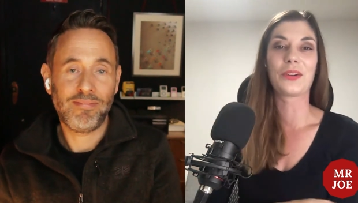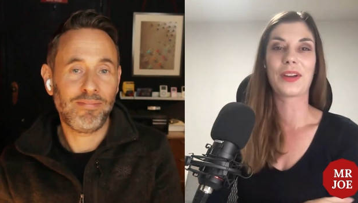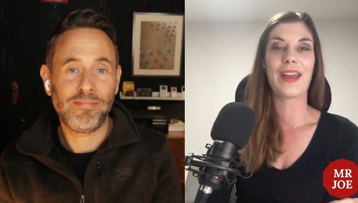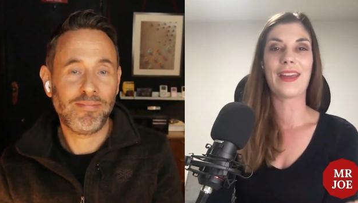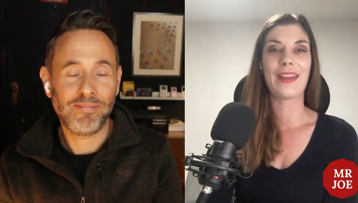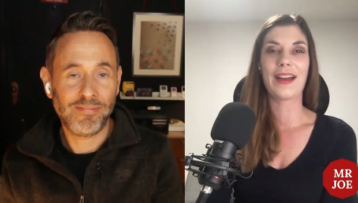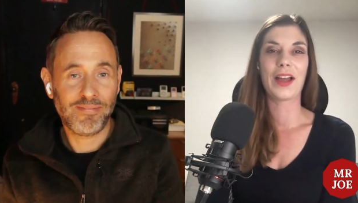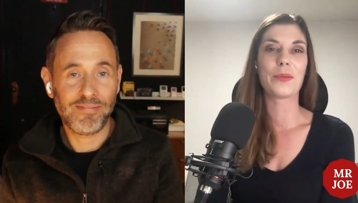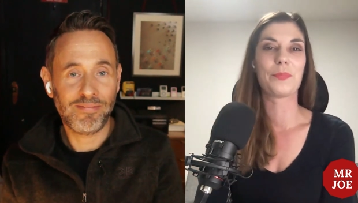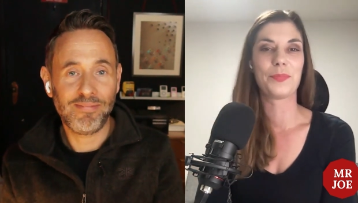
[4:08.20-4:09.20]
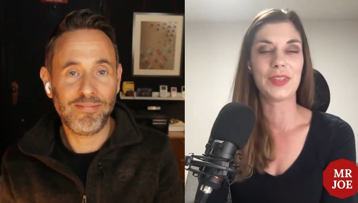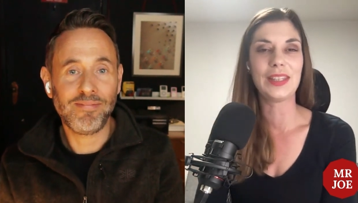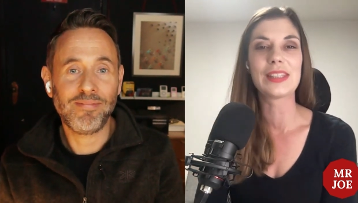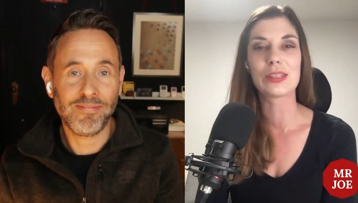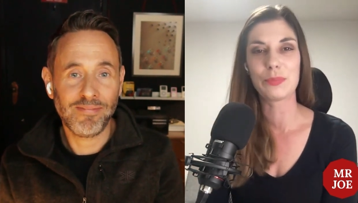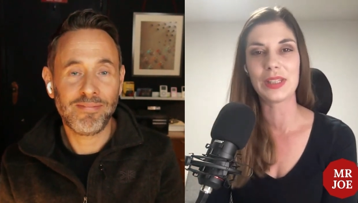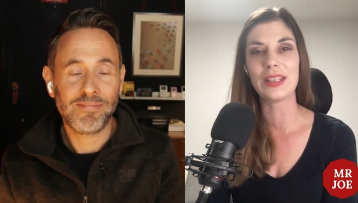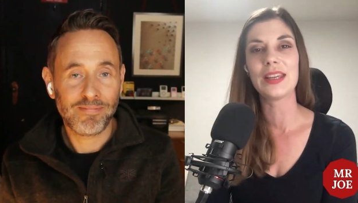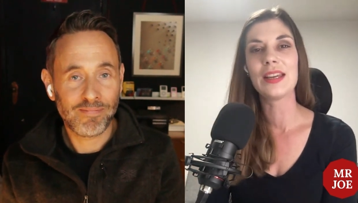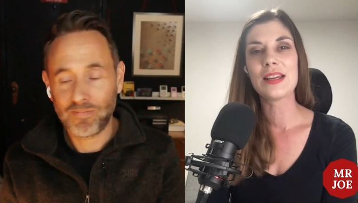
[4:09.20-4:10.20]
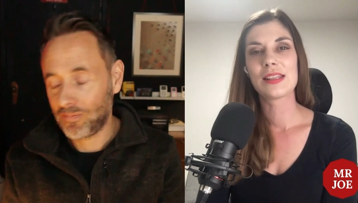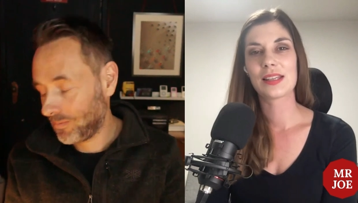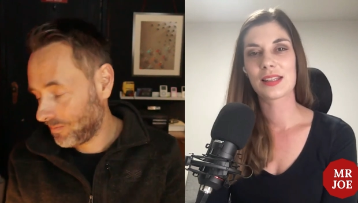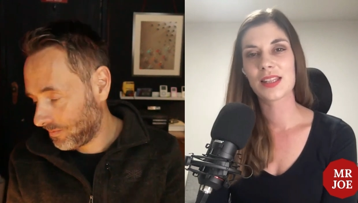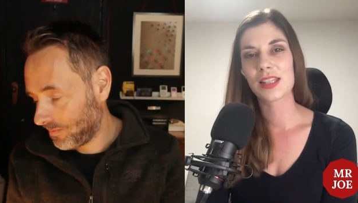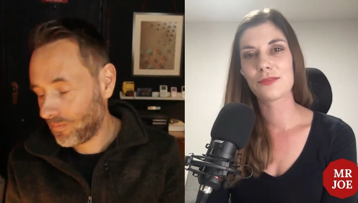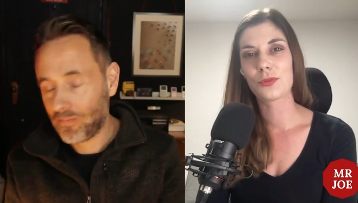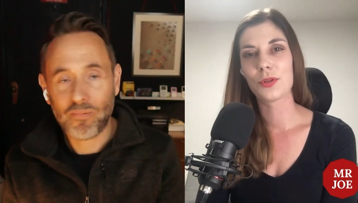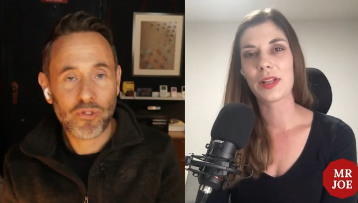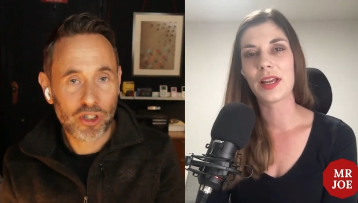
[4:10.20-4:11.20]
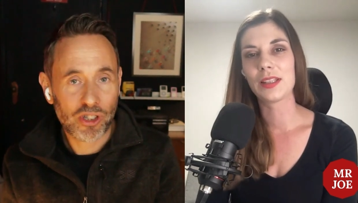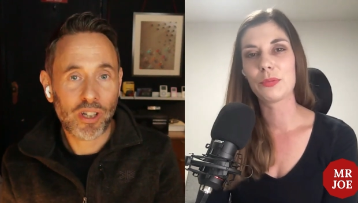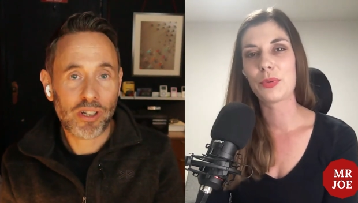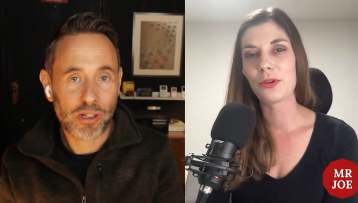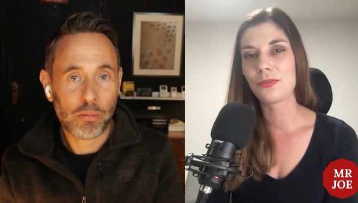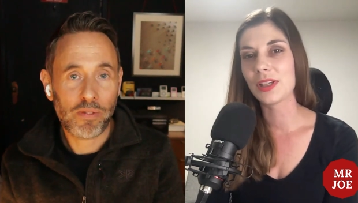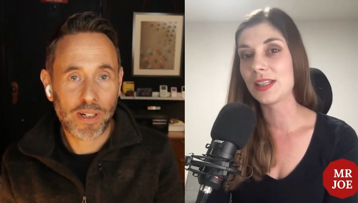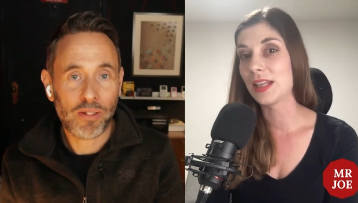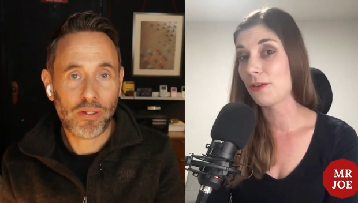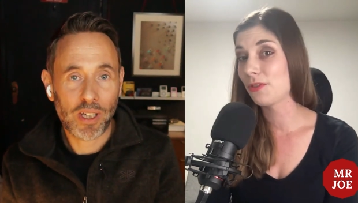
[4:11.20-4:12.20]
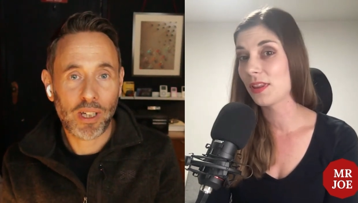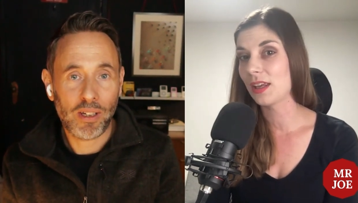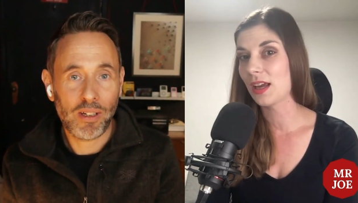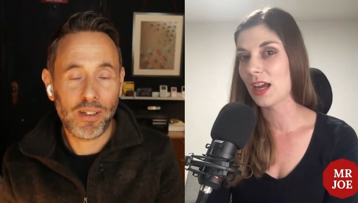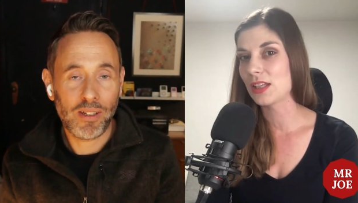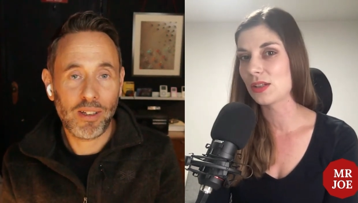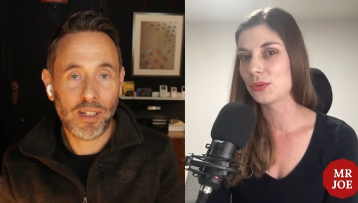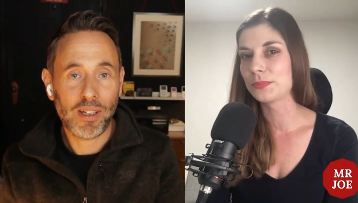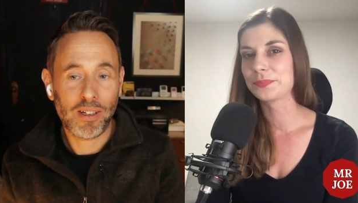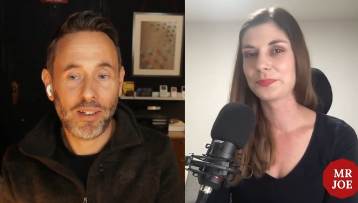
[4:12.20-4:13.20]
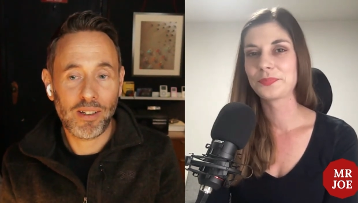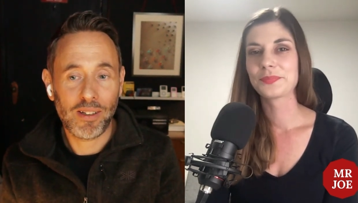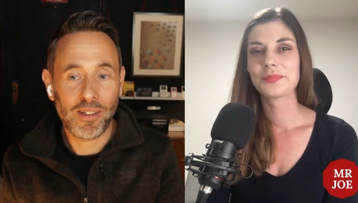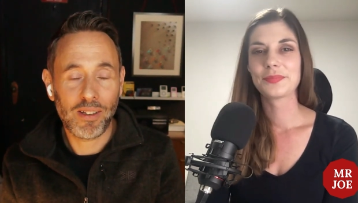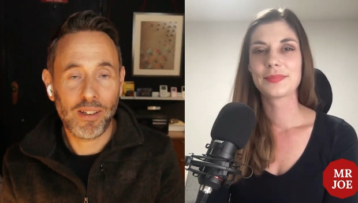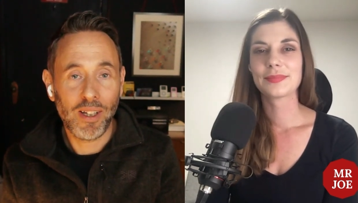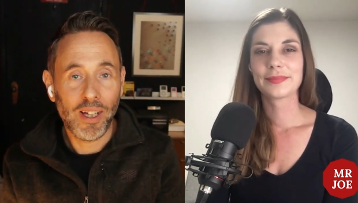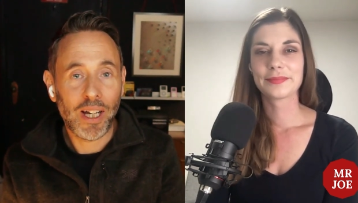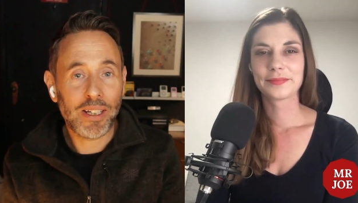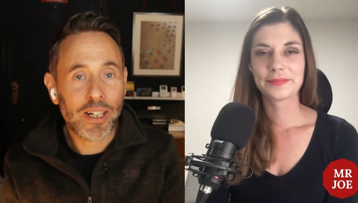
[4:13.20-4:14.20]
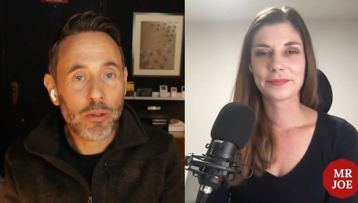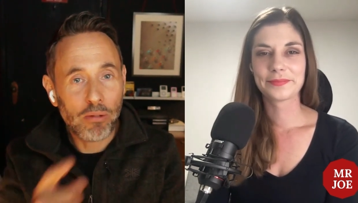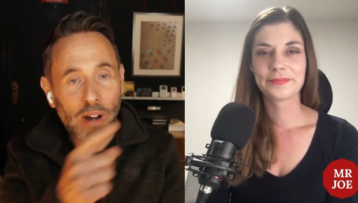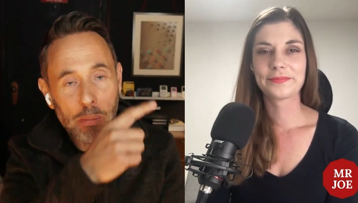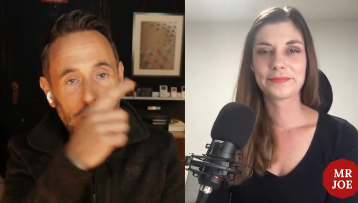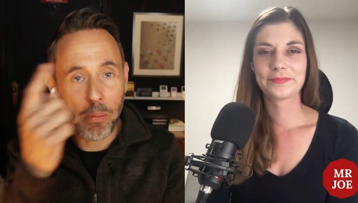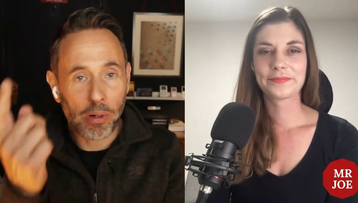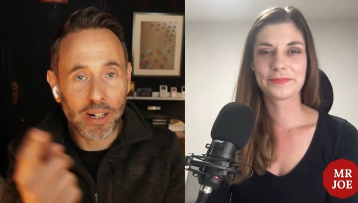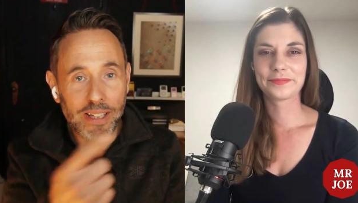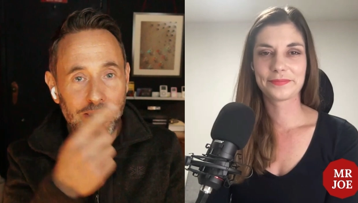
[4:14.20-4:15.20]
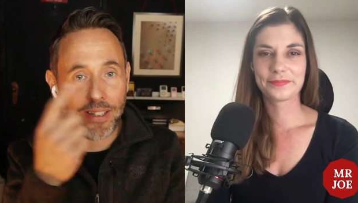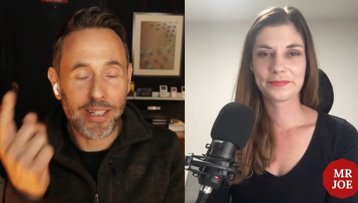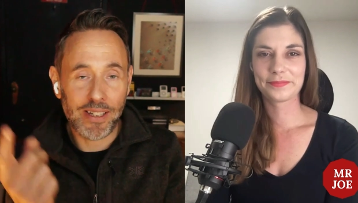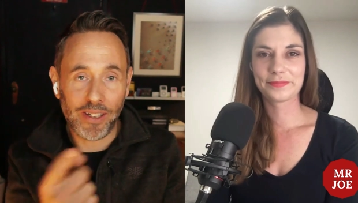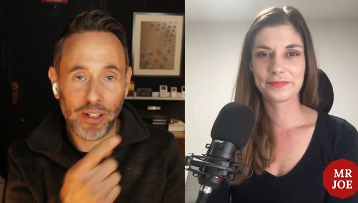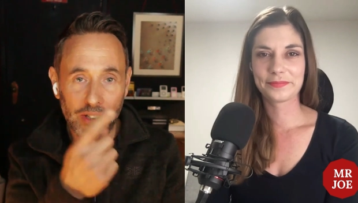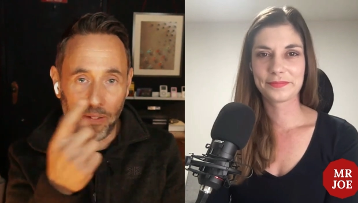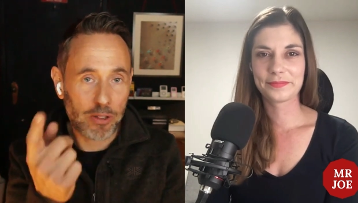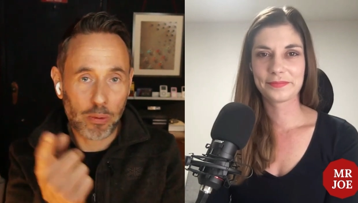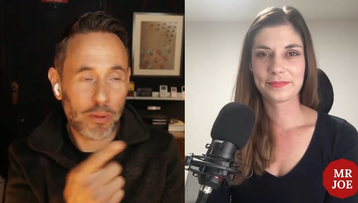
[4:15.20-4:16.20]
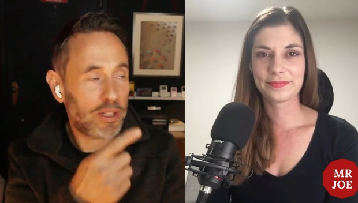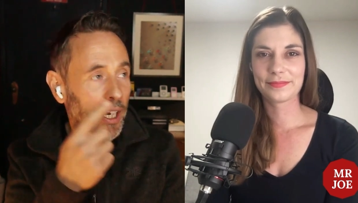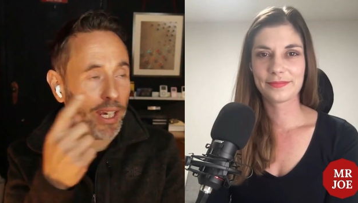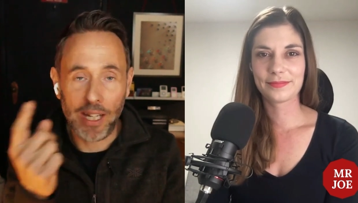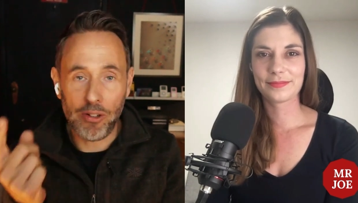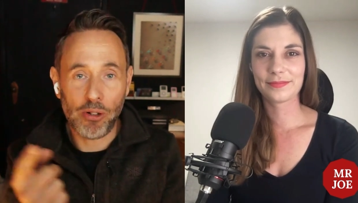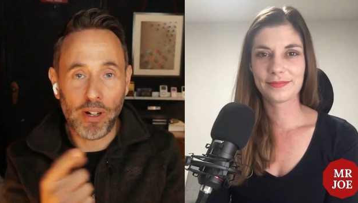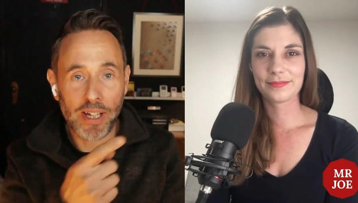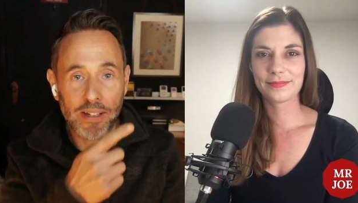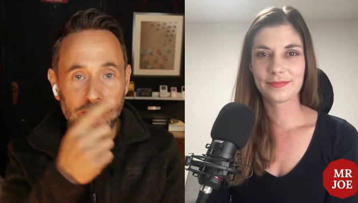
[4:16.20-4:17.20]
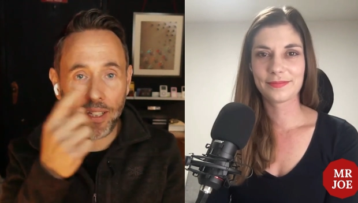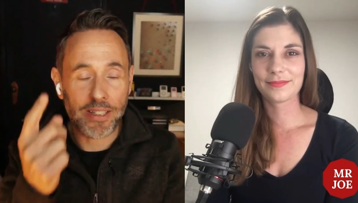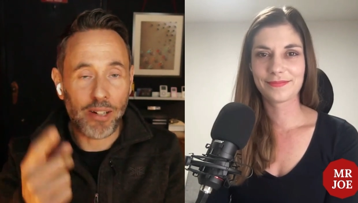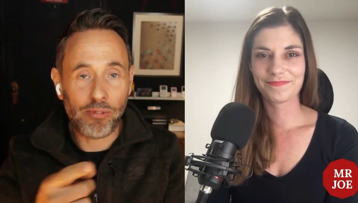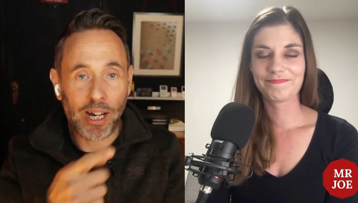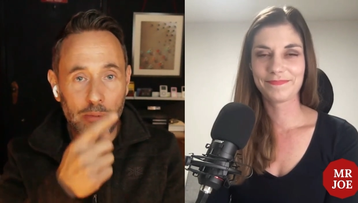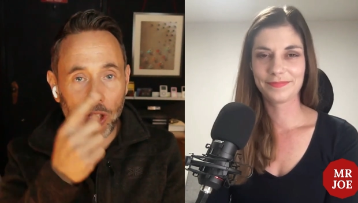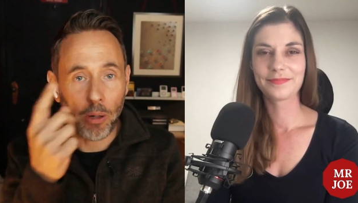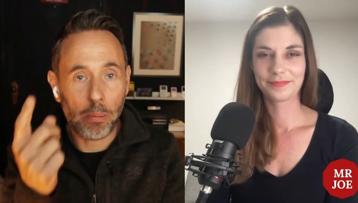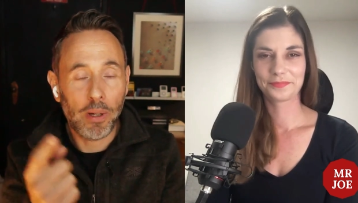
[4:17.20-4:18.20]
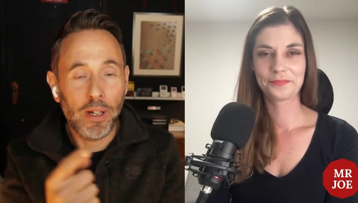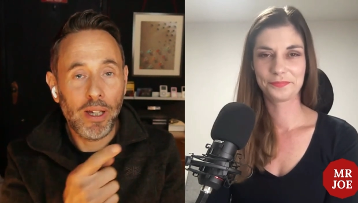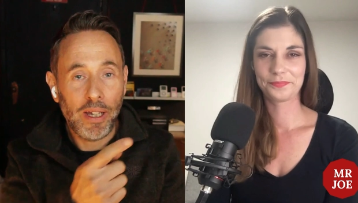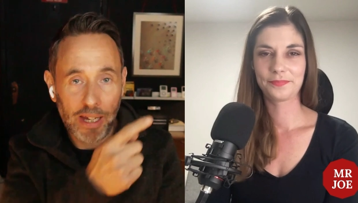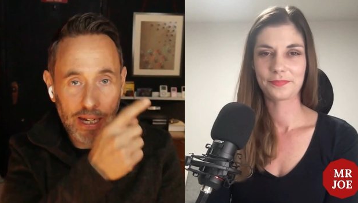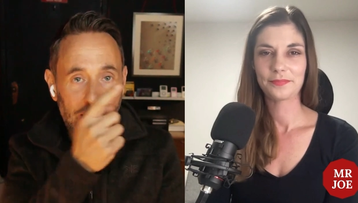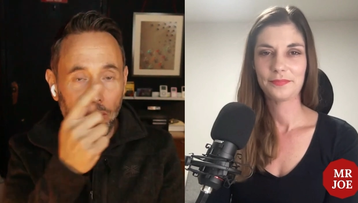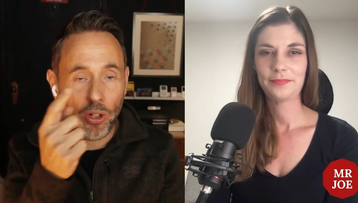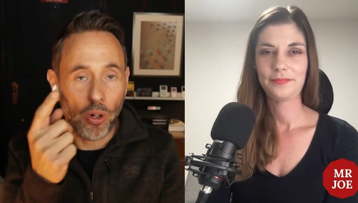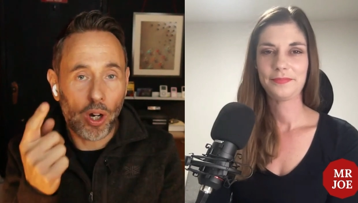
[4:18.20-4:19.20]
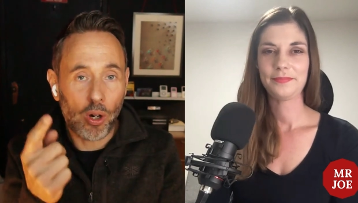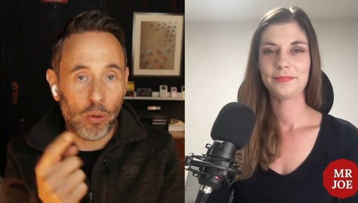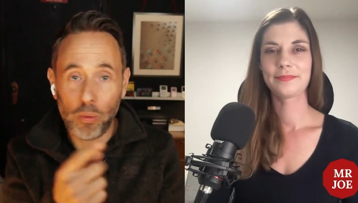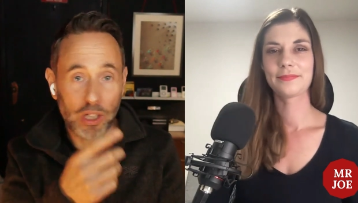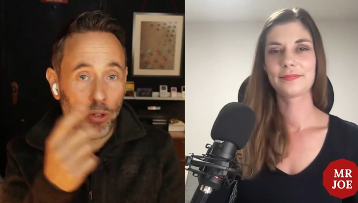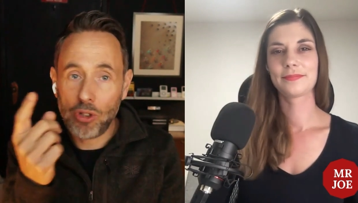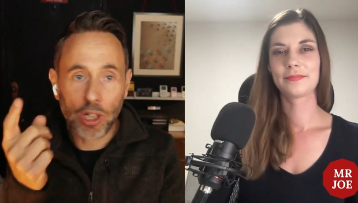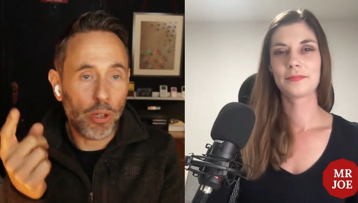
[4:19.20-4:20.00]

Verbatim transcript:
Speaker 1: okay, I need to be successful and perfect in everything I did. Yeah
Speaker 2: because eh, we're wrapping up our identity then, aren't you? That's what we're saying here is your identity is then wrapped up in your whole what you